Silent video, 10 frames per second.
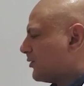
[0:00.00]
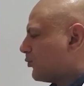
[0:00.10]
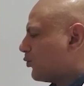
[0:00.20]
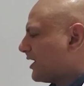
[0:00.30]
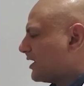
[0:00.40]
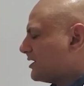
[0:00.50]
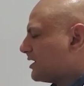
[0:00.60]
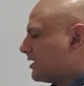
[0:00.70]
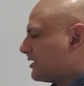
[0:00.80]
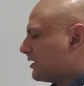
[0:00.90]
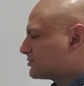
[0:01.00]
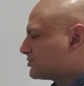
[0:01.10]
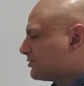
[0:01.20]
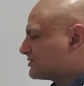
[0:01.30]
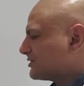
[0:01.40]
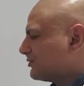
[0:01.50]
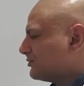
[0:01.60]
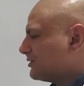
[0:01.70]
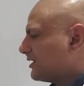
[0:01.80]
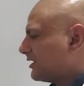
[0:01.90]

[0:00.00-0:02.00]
when naltrexone